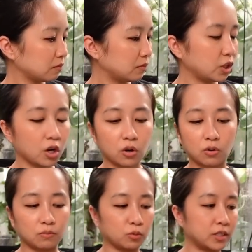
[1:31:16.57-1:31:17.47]

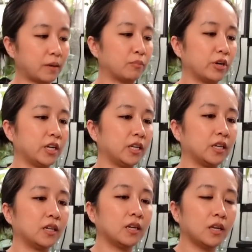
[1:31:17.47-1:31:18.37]
No, we're separating
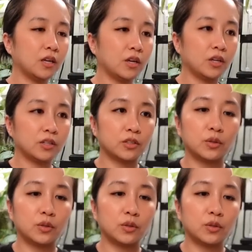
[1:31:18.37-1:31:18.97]
it. So